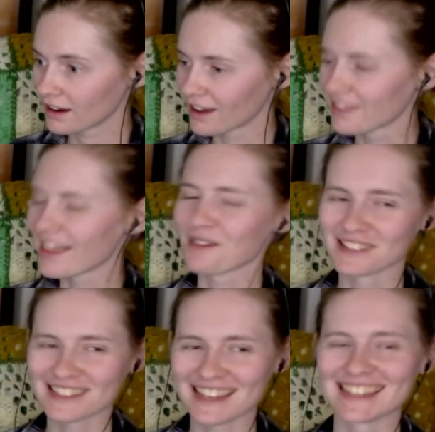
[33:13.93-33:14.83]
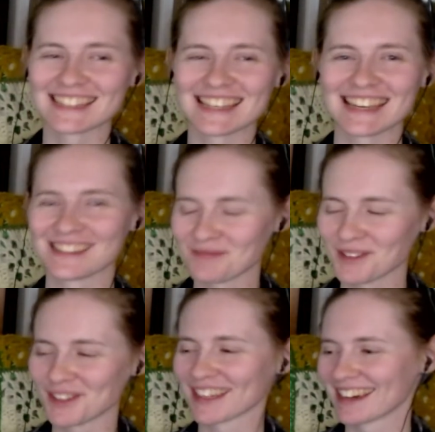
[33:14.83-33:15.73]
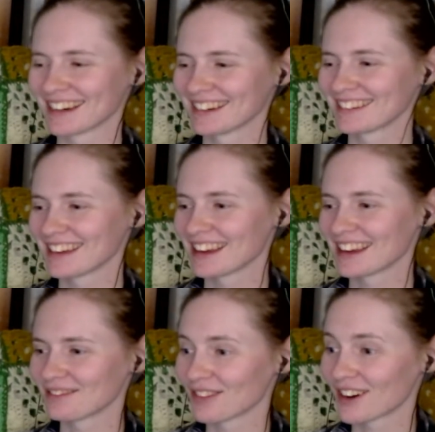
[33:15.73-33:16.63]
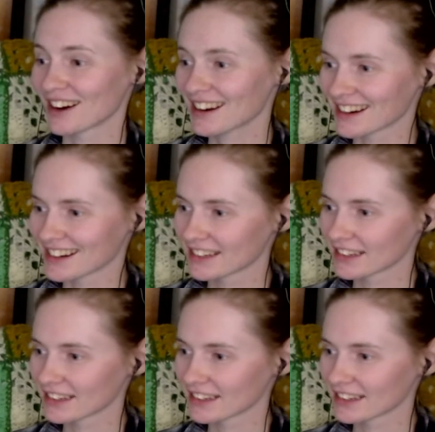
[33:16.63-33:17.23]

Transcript: That was nice, taking the music out. It worked.